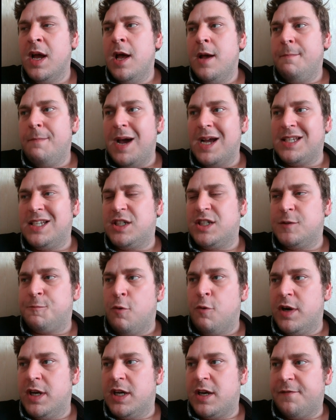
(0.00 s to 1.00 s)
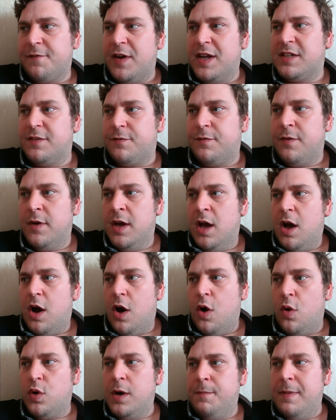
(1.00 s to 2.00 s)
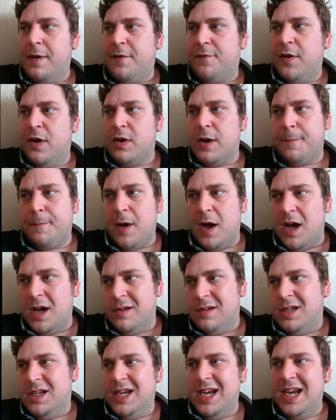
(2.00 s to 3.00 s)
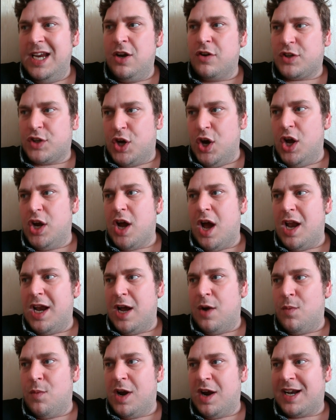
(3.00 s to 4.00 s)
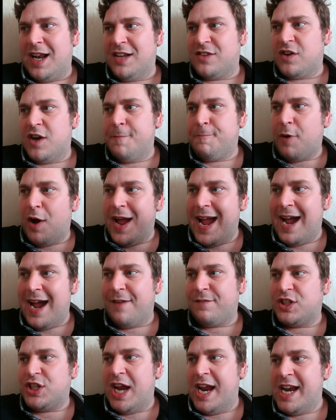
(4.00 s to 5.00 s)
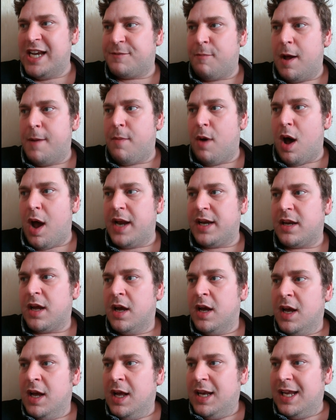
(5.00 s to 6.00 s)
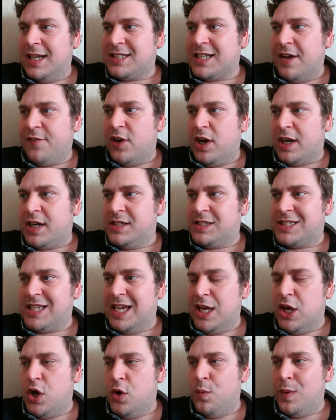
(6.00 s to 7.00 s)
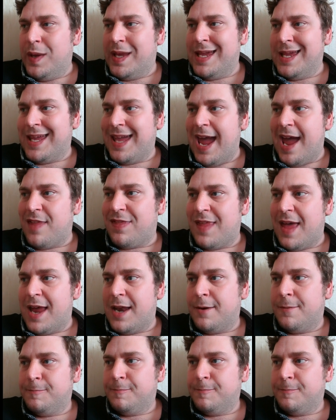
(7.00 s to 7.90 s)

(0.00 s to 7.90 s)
Matic is more your defensive holding midfielder, but he looked good earlier when I clicked on him, but I have changed my mind. Let's have a look and see who we can get then.